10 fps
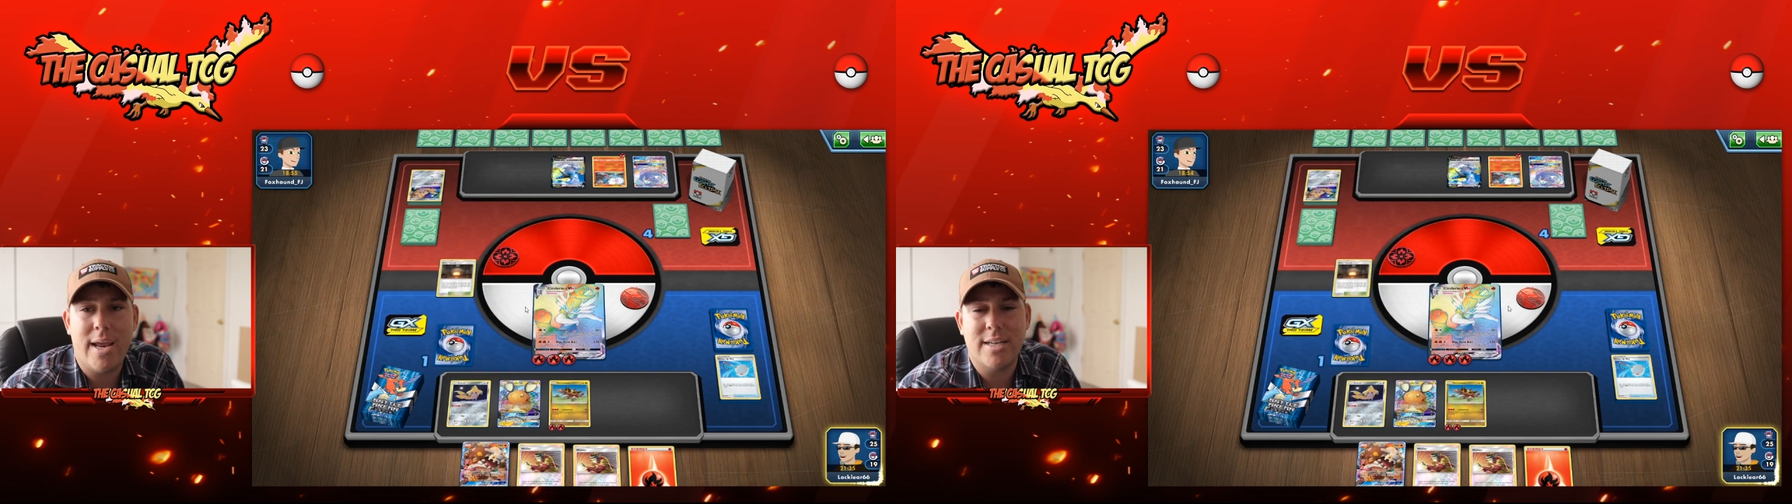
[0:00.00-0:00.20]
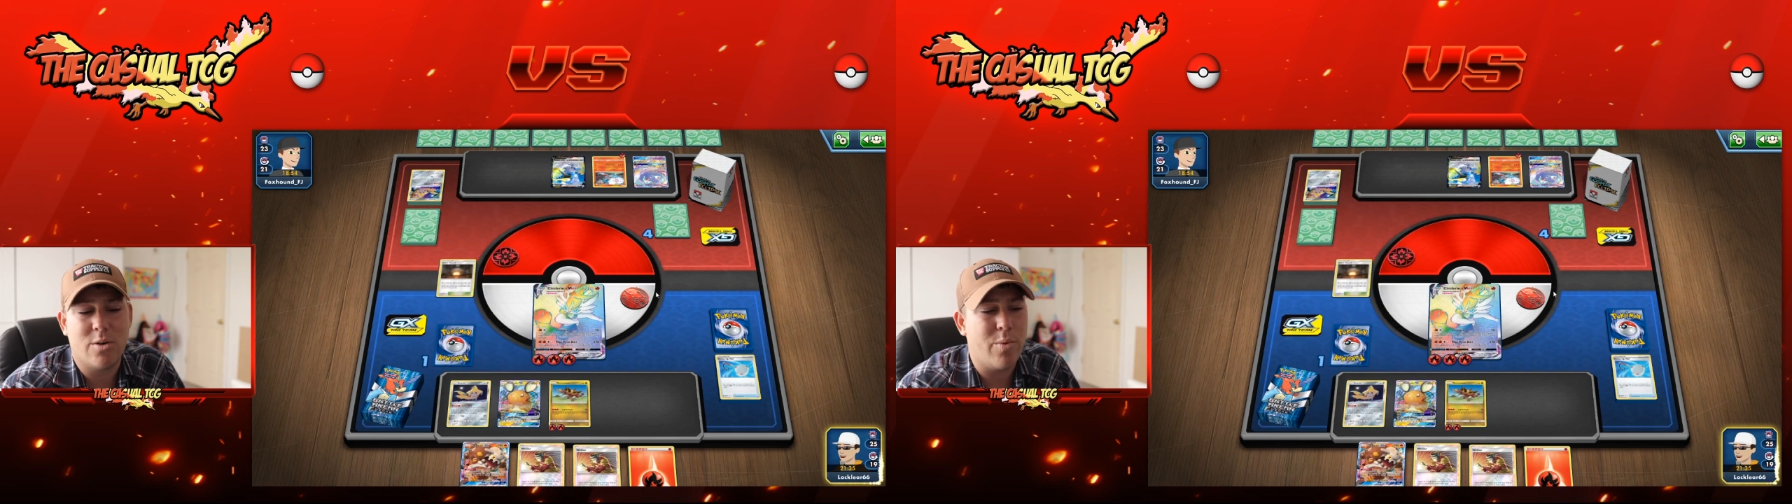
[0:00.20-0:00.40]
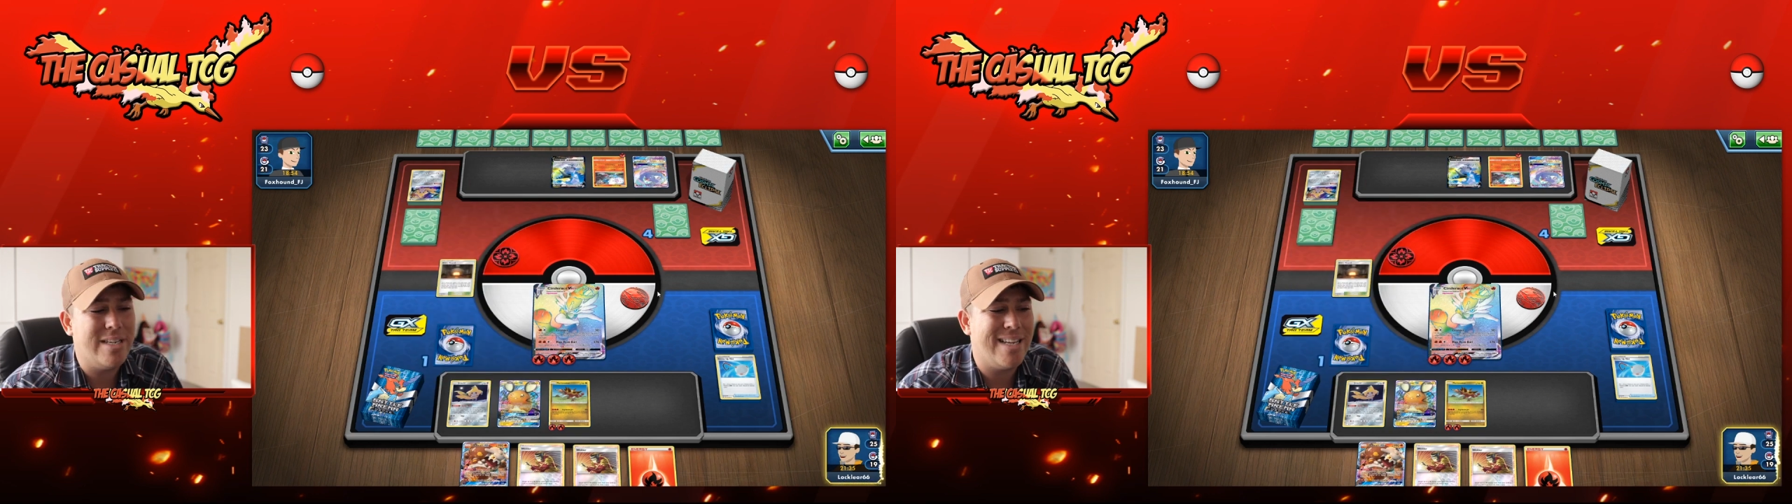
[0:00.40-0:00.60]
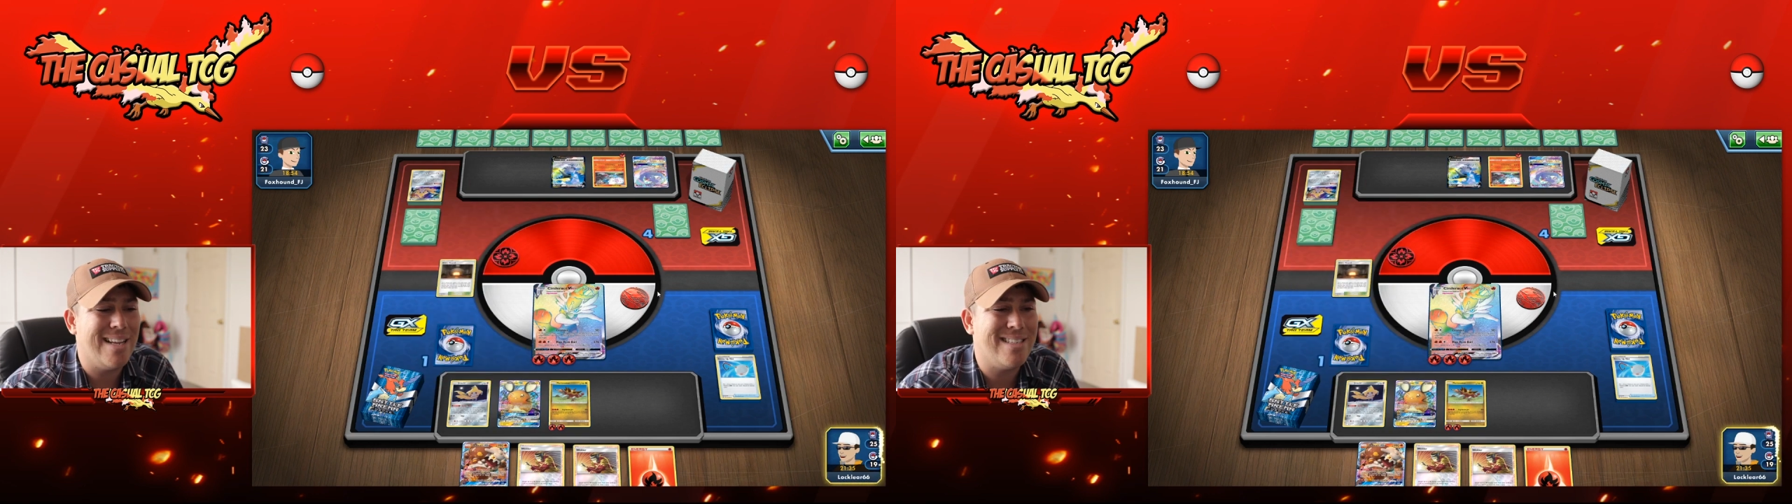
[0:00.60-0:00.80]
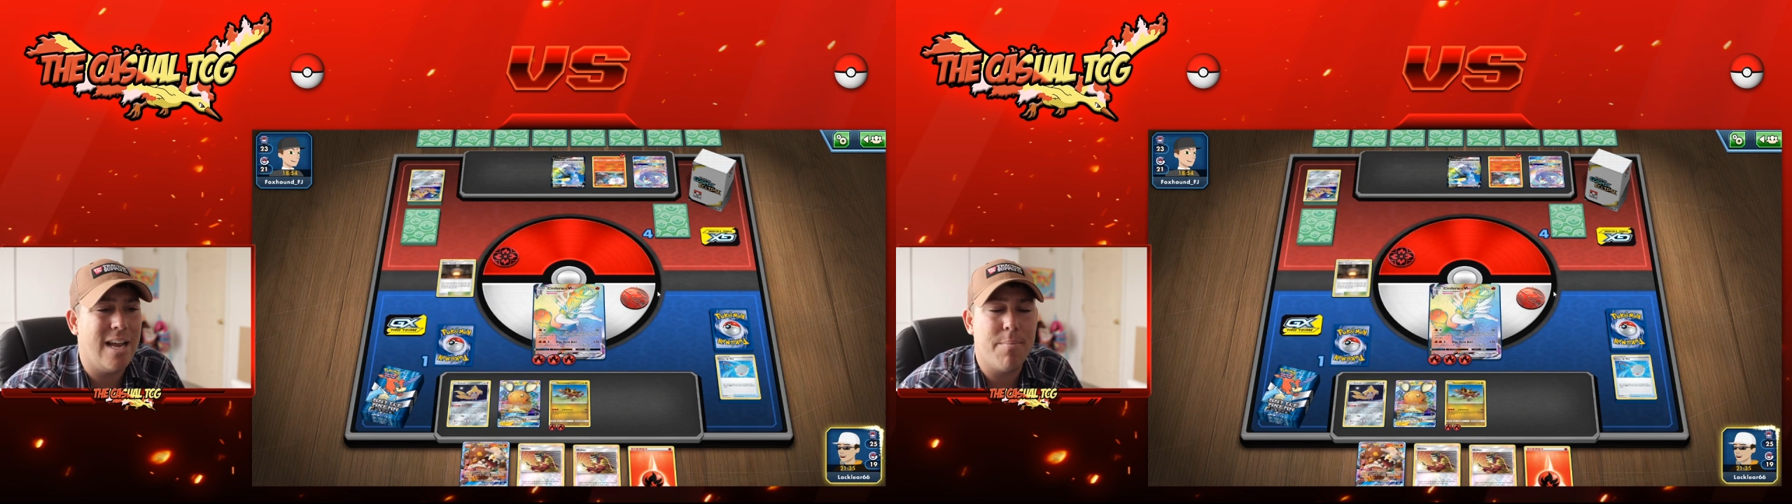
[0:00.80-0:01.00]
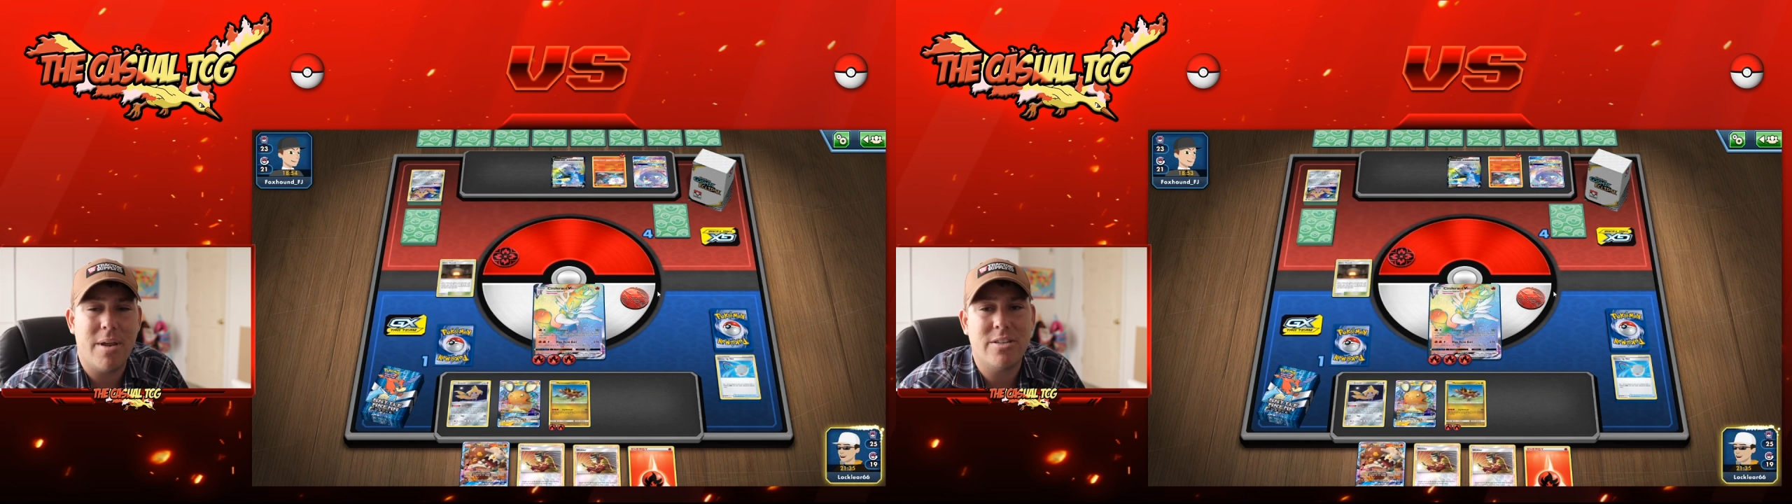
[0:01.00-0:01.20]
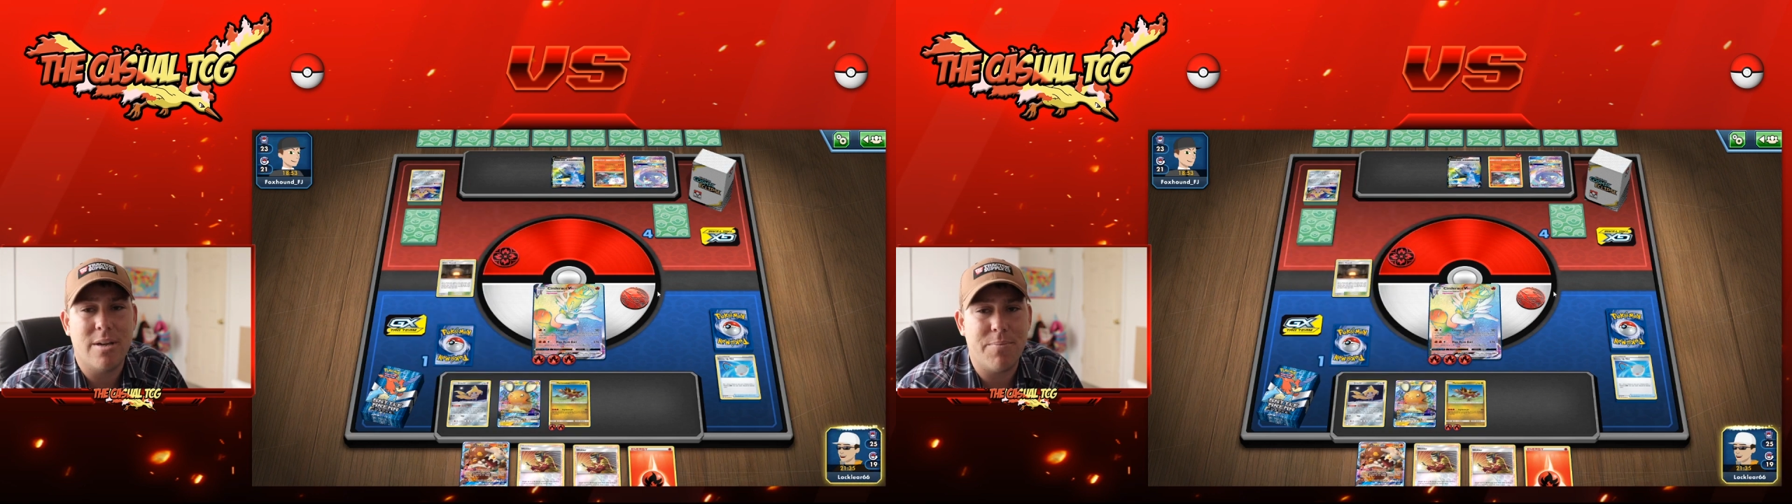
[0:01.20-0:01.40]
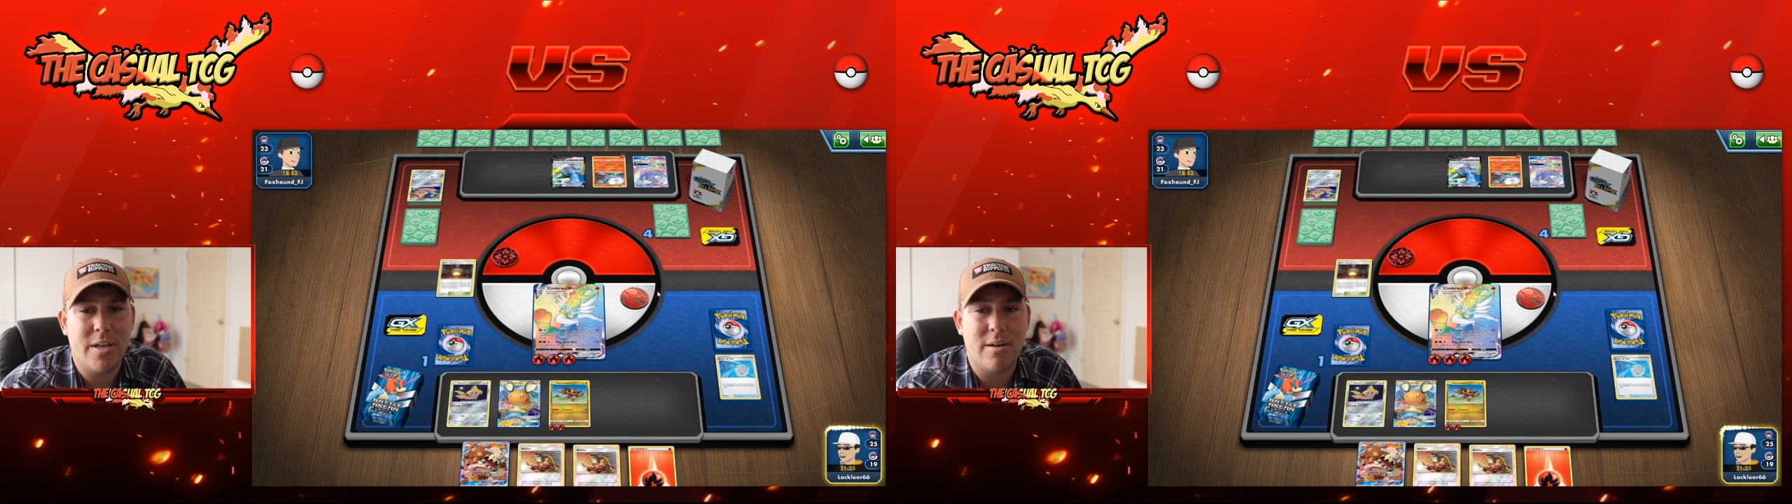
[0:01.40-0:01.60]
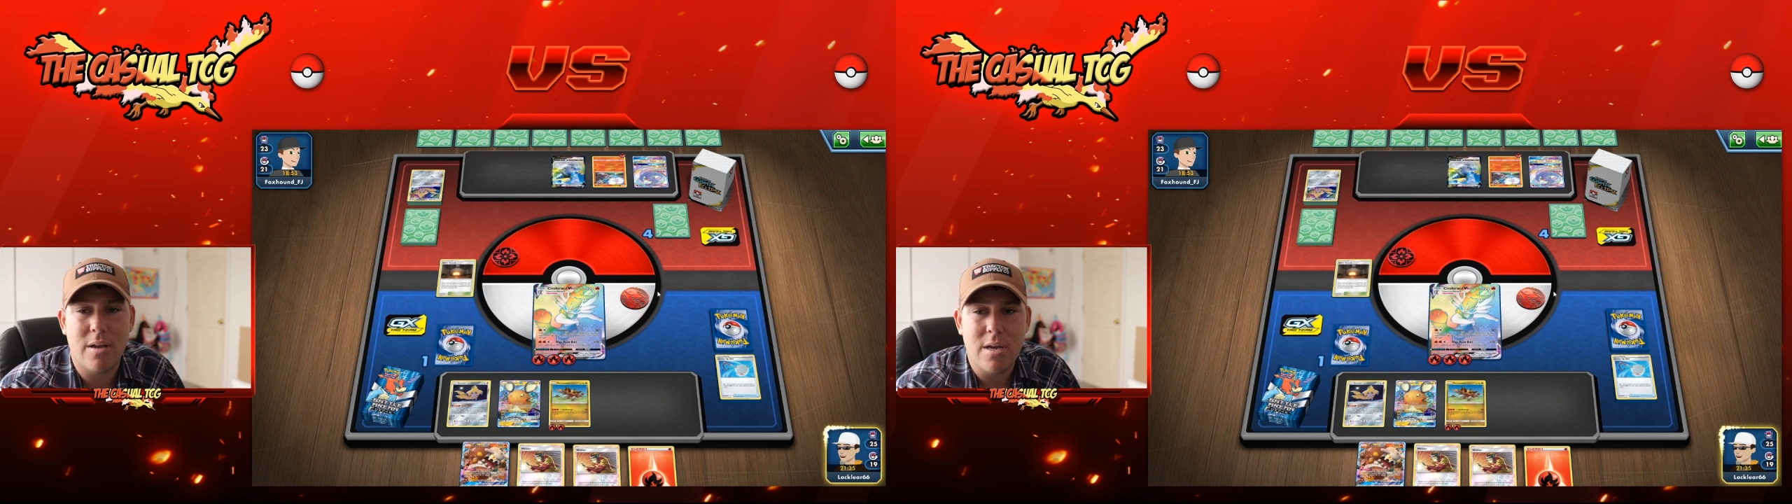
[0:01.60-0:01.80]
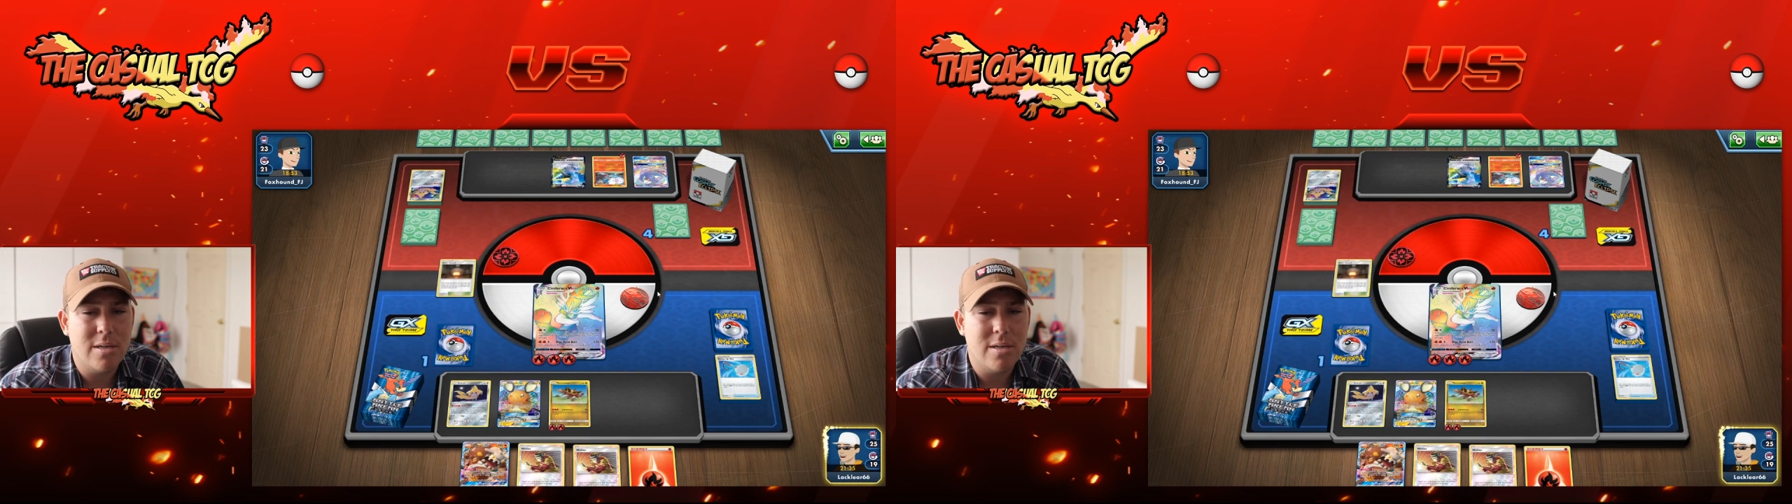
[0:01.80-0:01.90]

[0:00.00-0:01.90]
he doesn't reset stamp me, something